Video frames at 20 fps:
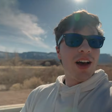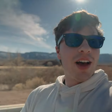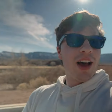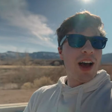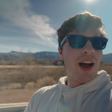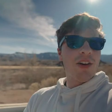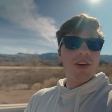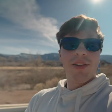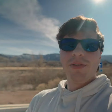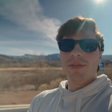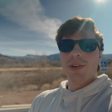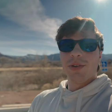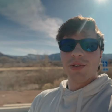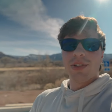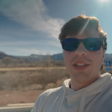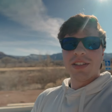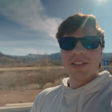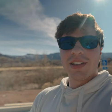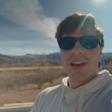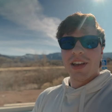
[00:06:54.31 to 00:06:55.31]
I don't even know what
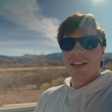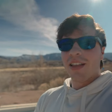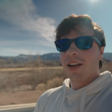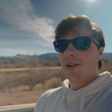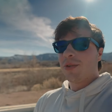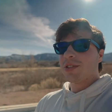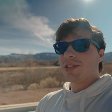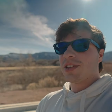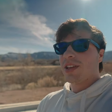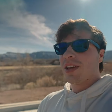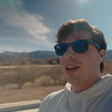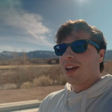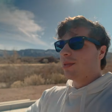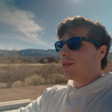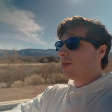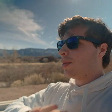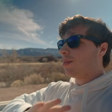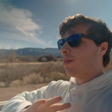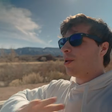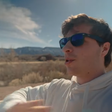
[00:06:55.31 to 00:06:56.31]
to say. That was
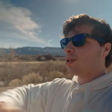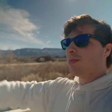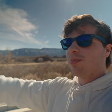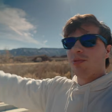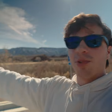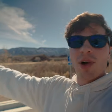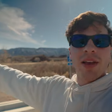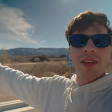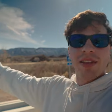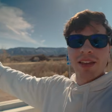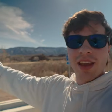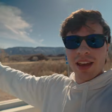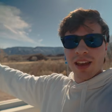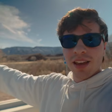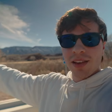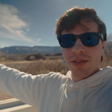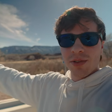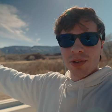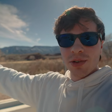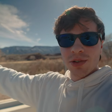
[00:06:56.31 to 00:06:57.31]
like the most
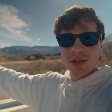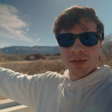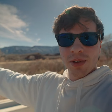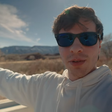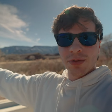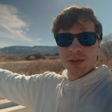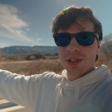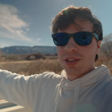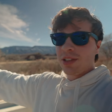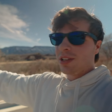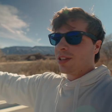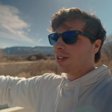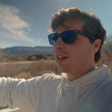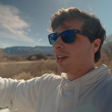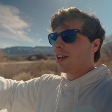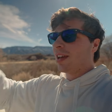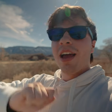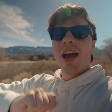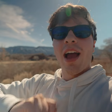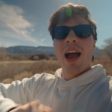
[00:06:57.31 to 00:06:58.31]
breathtaking views I've ever seen.
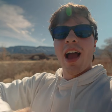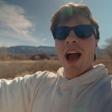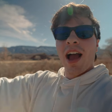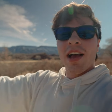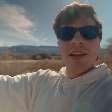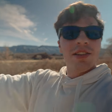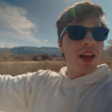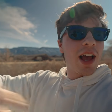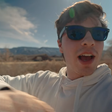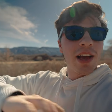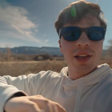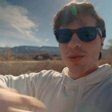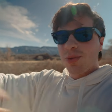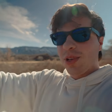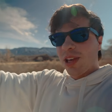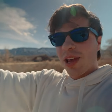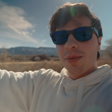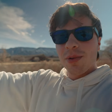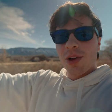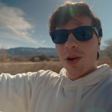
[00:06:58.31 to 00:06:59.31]
Like as we
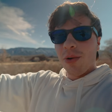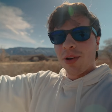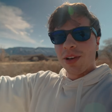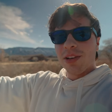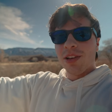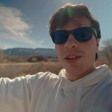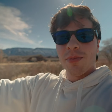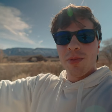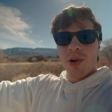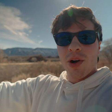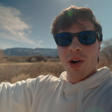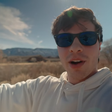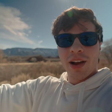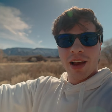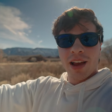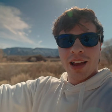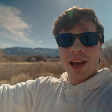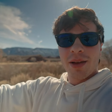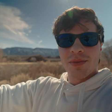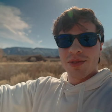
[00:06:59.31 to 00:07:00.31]
kept going into the park,
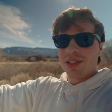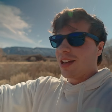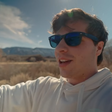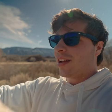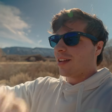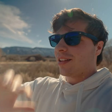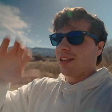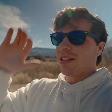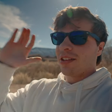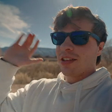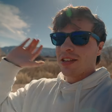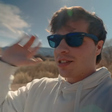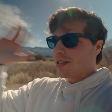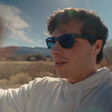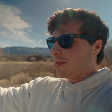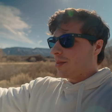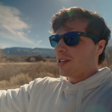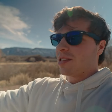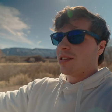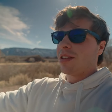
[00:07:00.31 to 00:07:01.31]
I kept saying like, this is
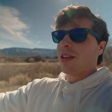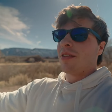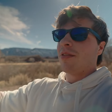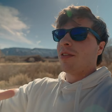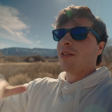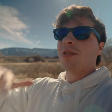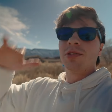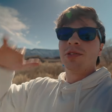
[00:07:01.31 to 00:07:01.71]
the best thing I've ever